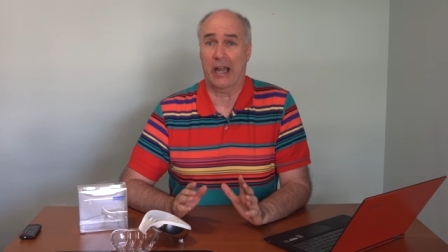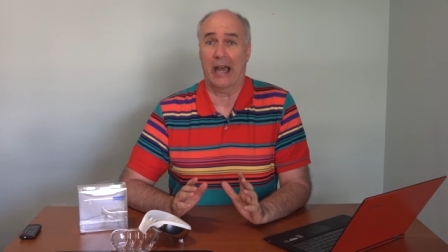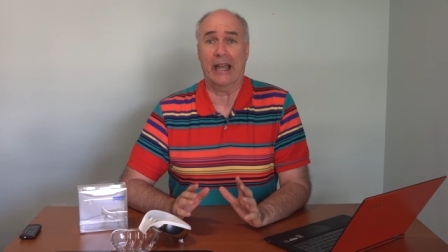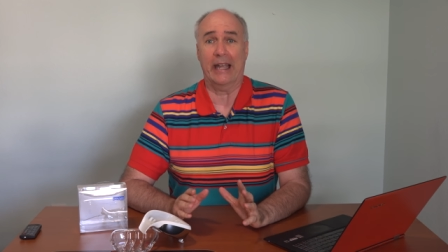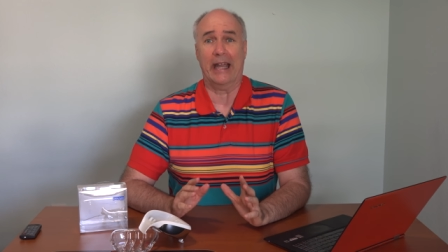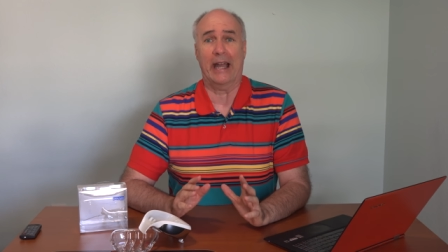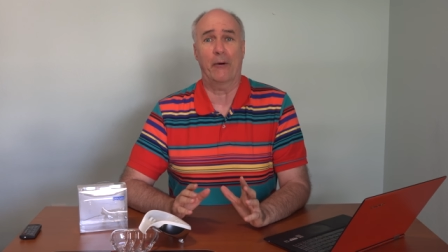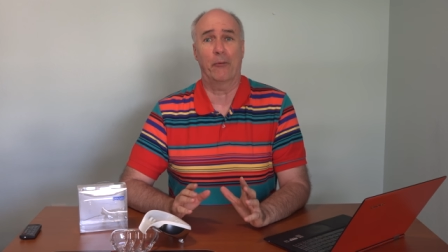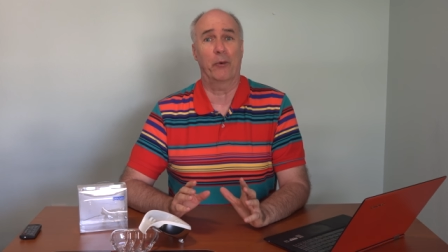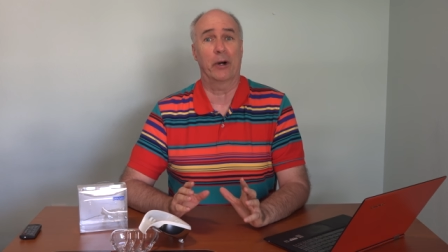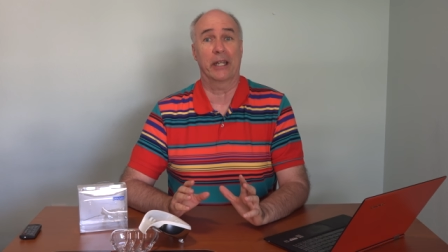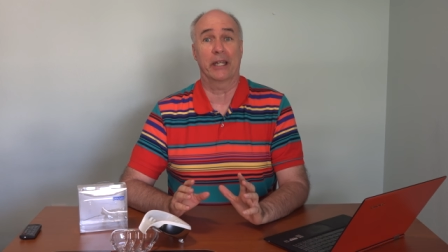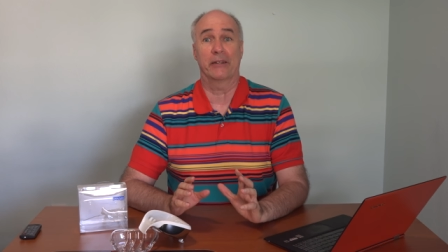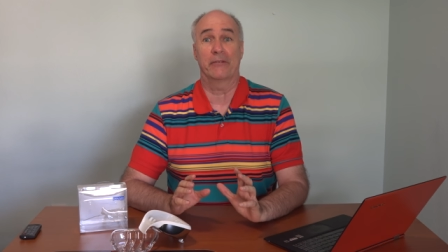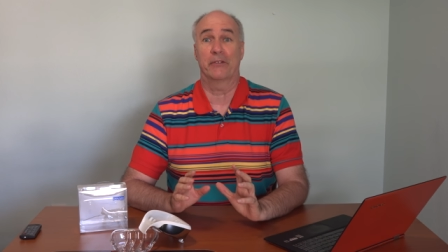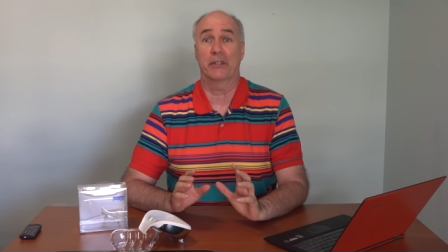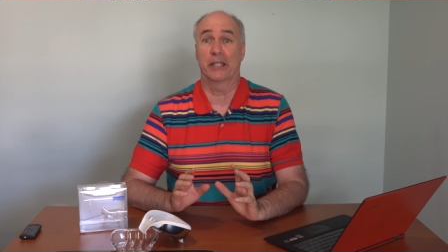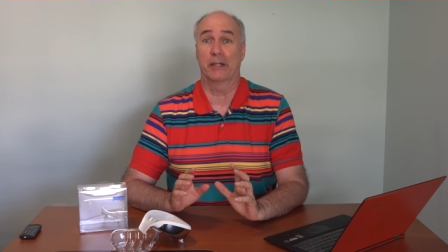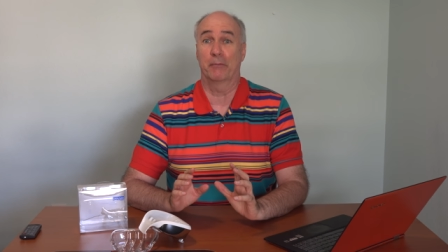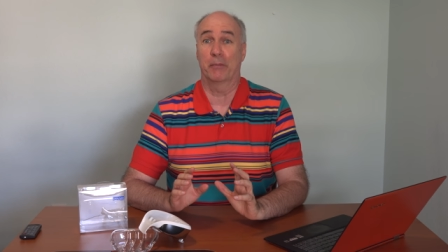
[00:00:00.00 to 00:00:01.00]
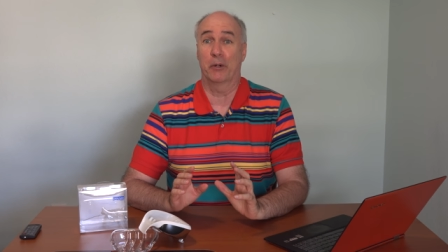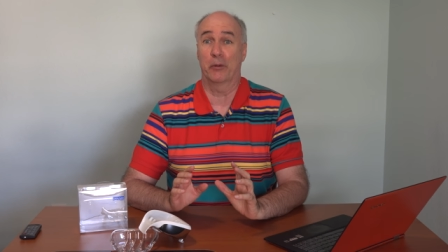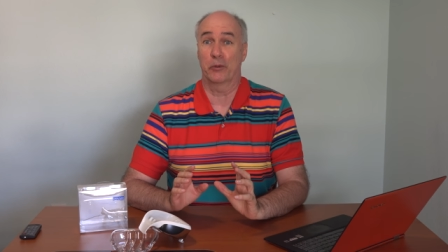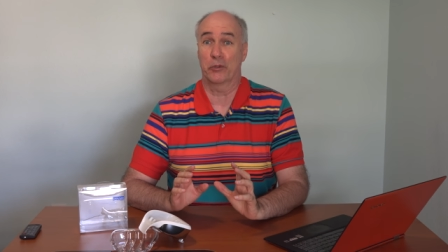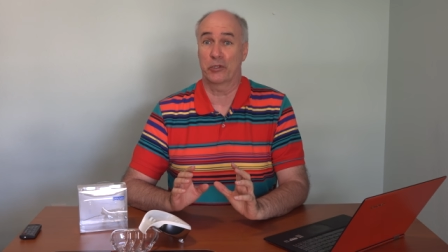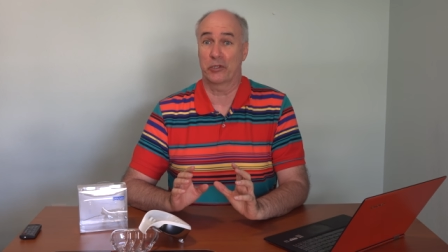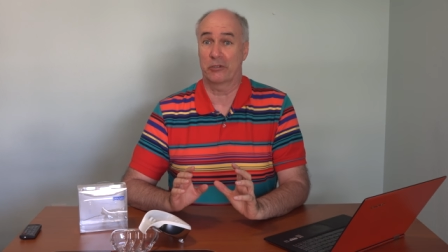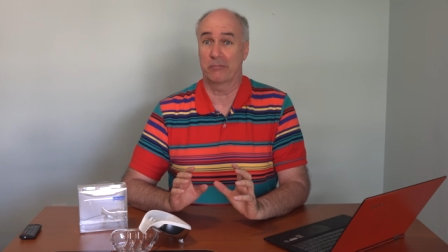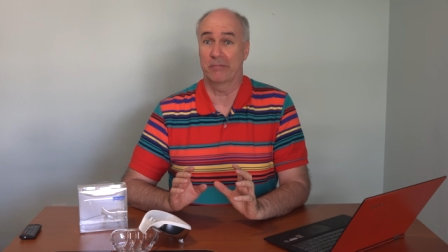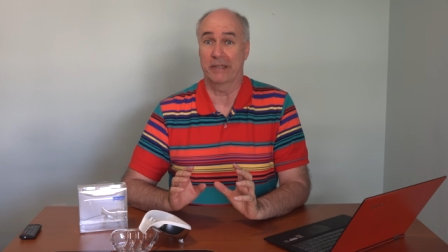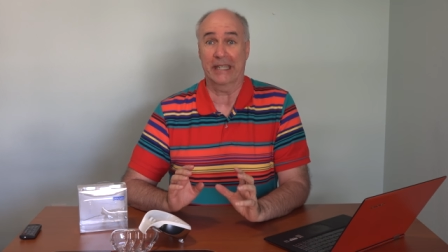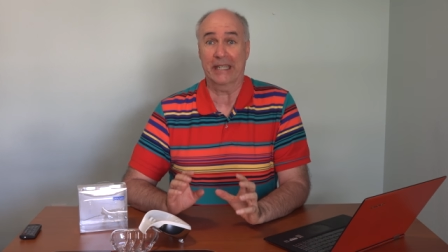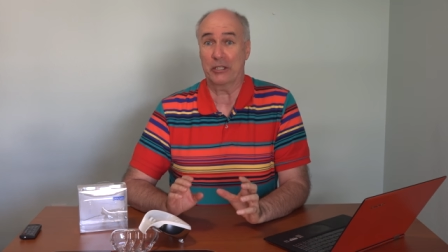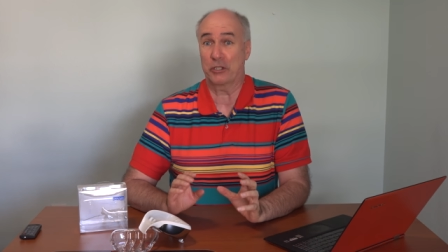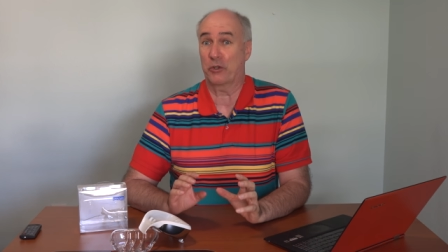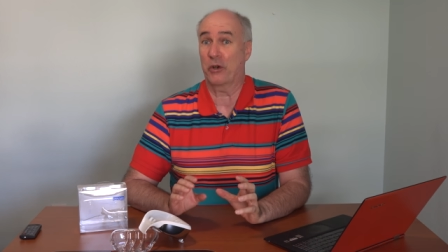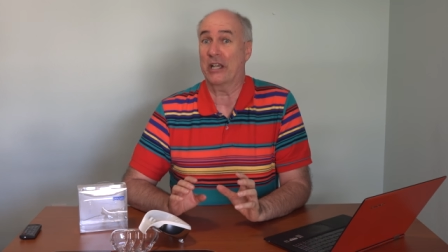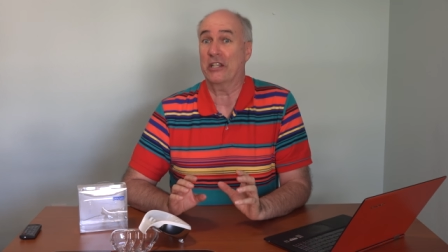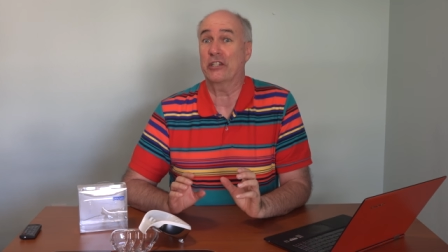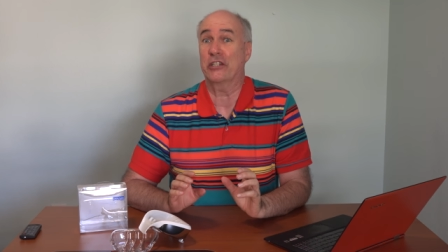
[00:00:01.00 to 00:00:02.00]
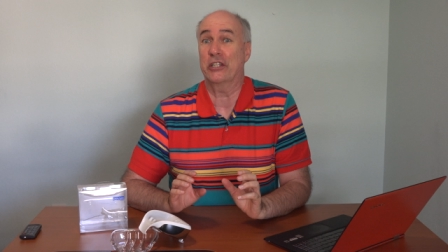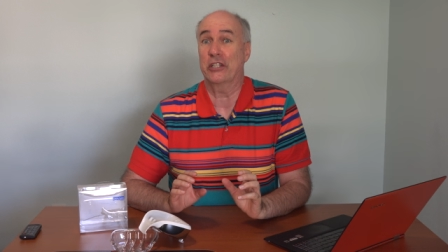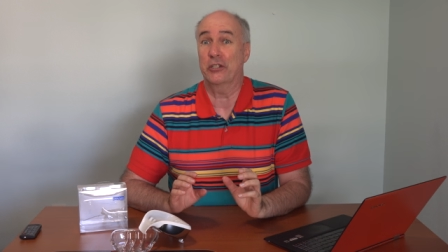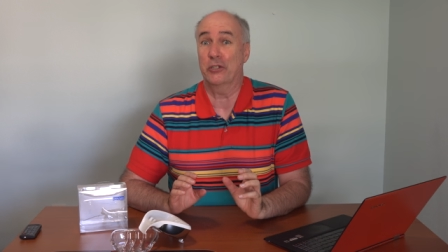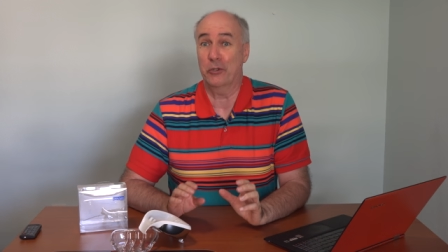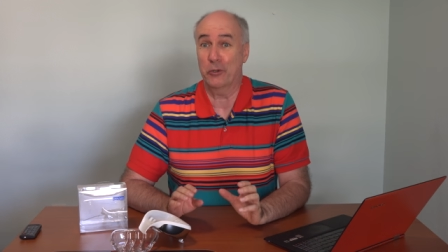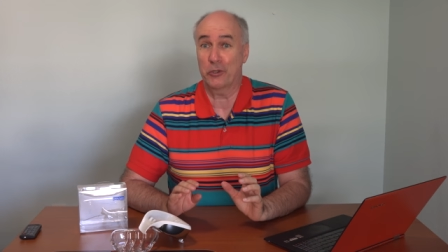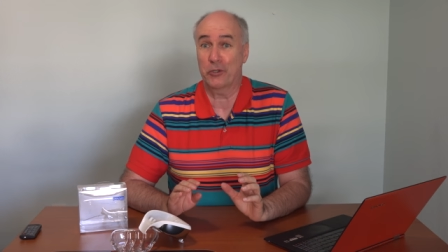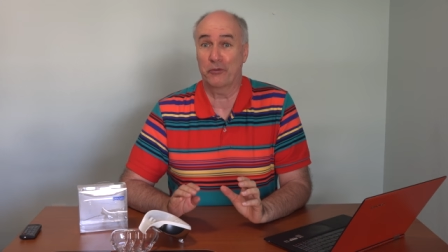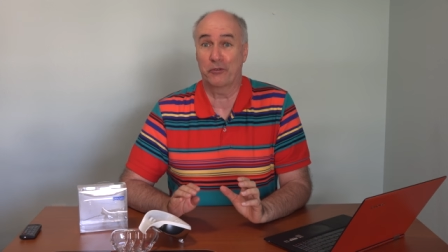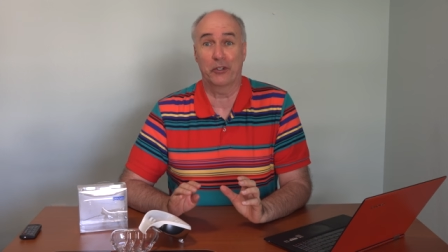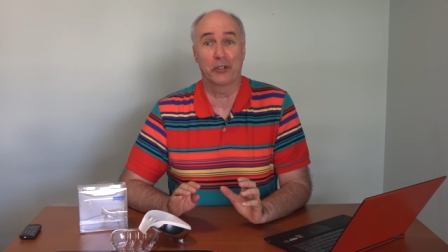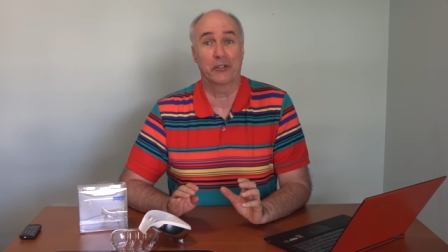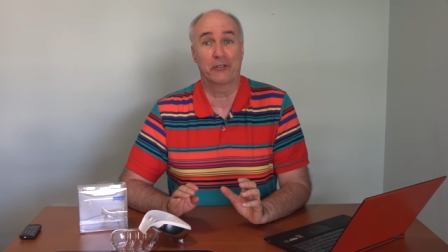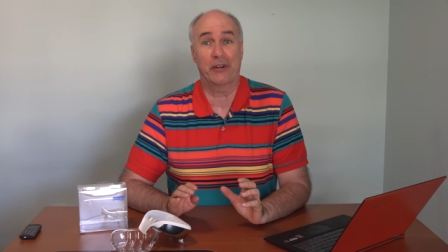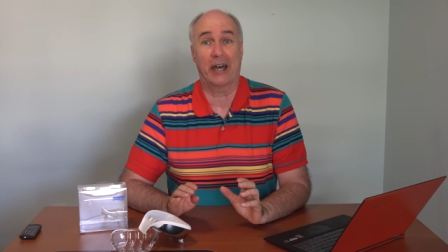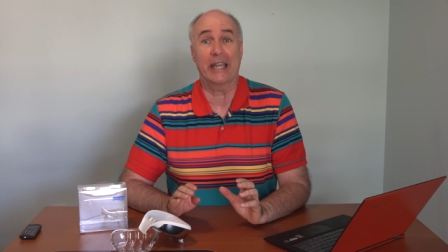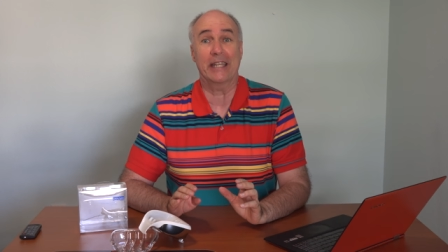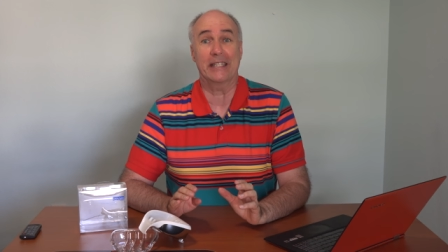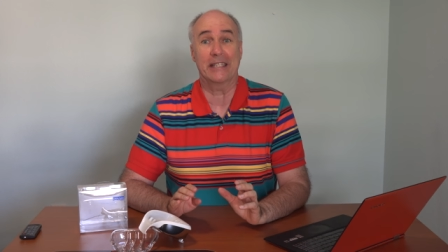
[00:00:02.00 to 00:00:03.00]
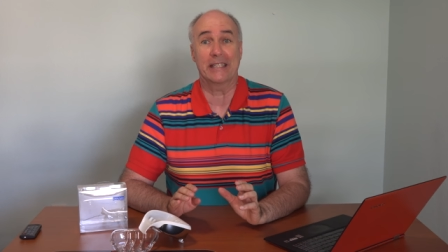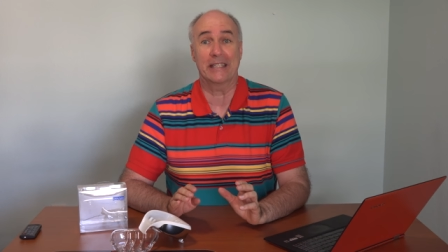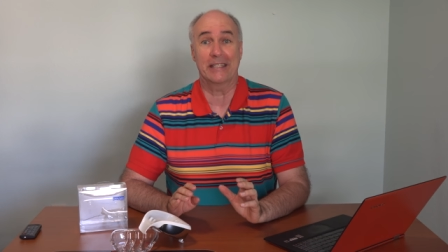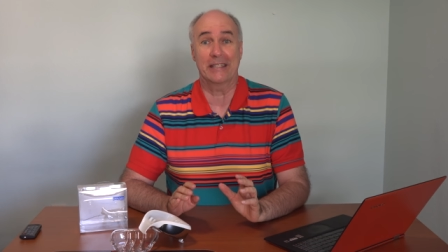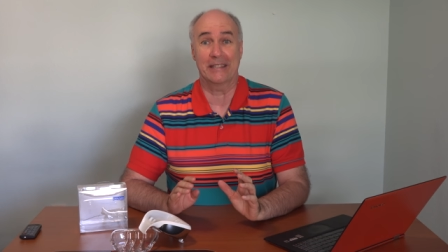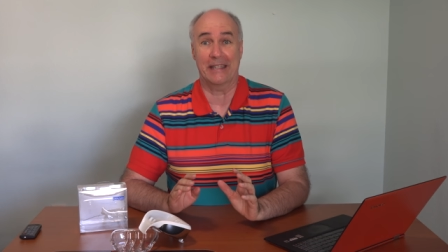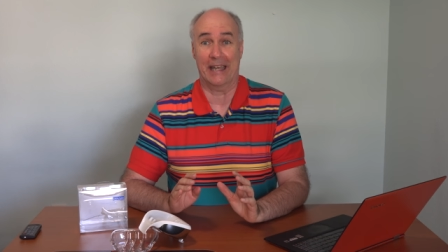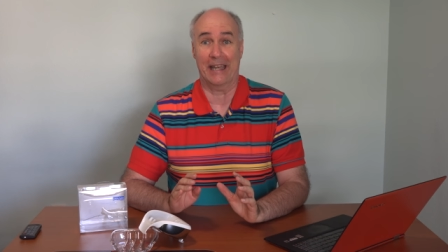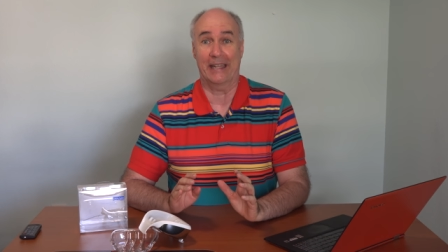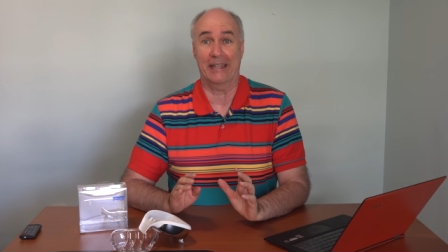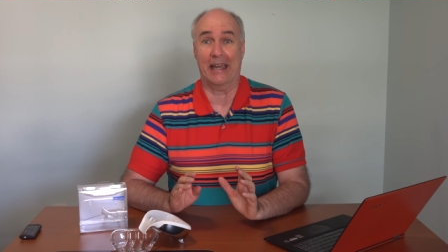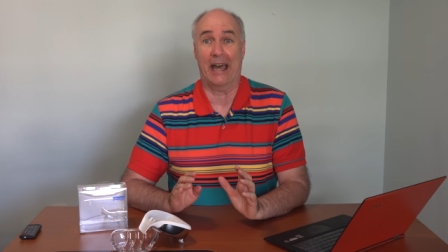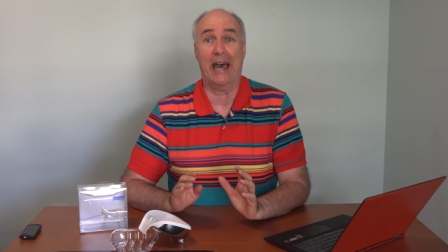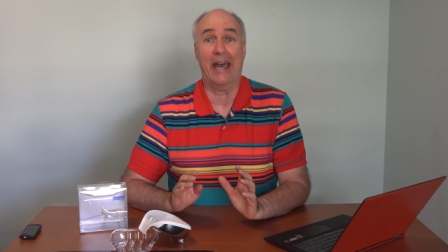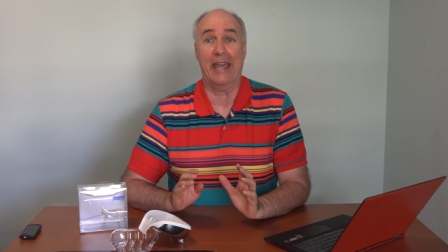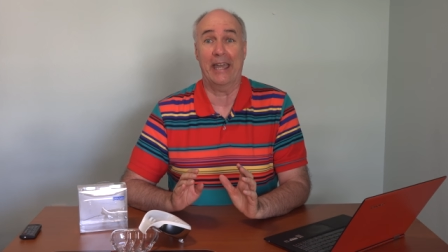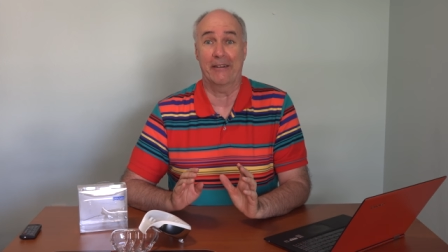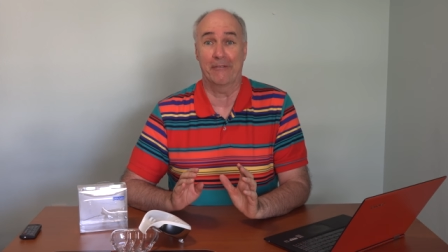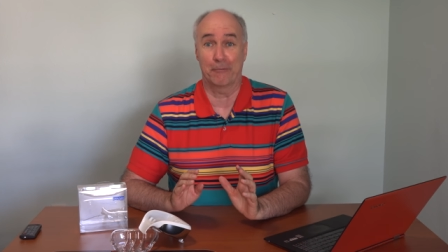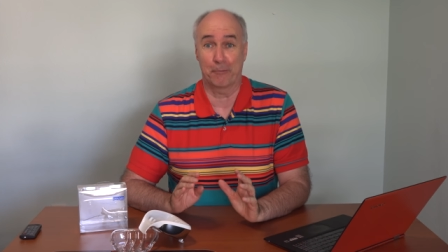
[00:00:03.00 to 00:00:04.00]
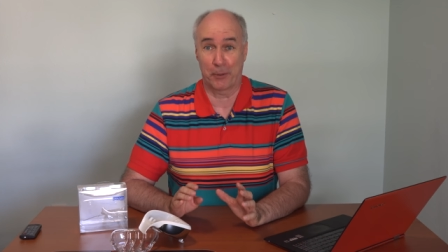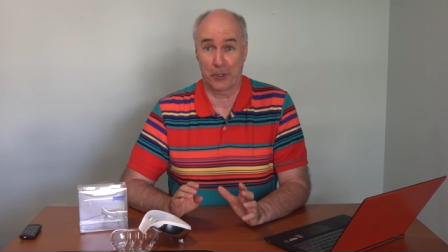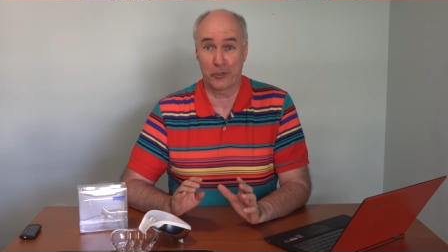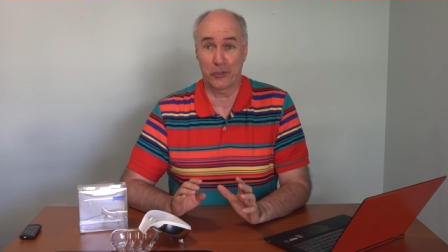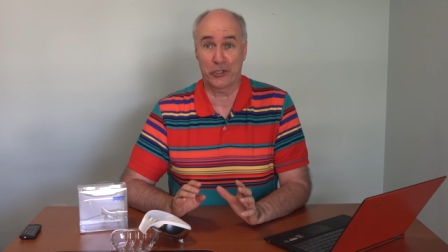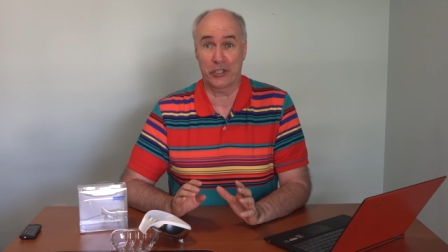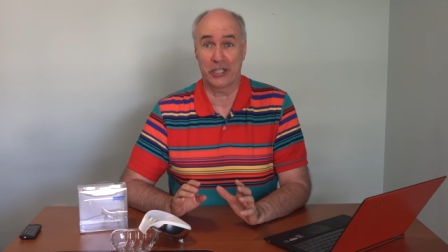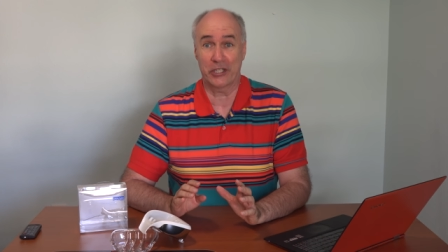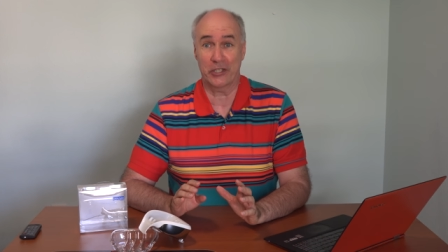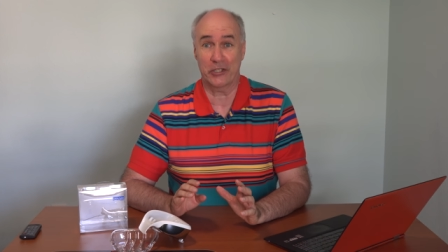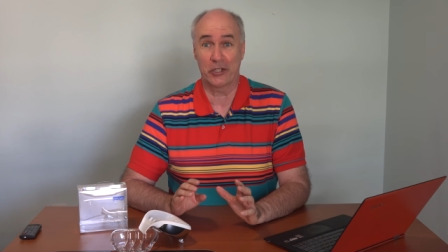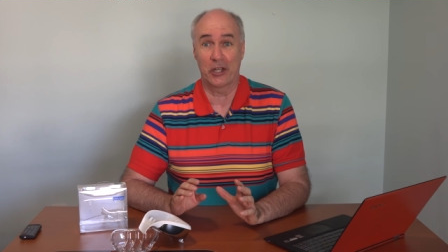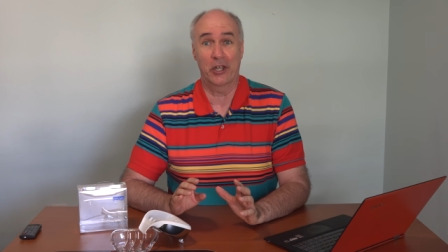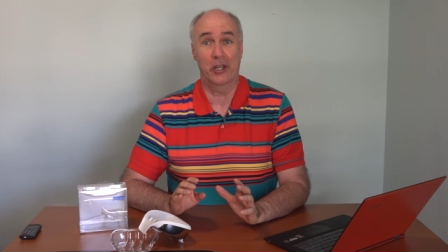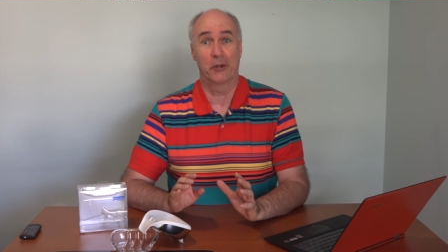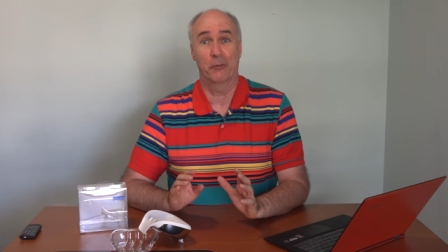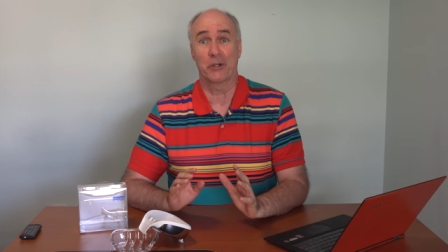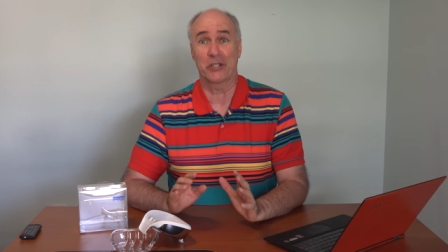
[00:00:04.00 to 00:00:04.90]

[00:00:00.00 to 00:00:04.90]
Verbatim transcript: I got one of the most interesting, useful devices that I have purchased,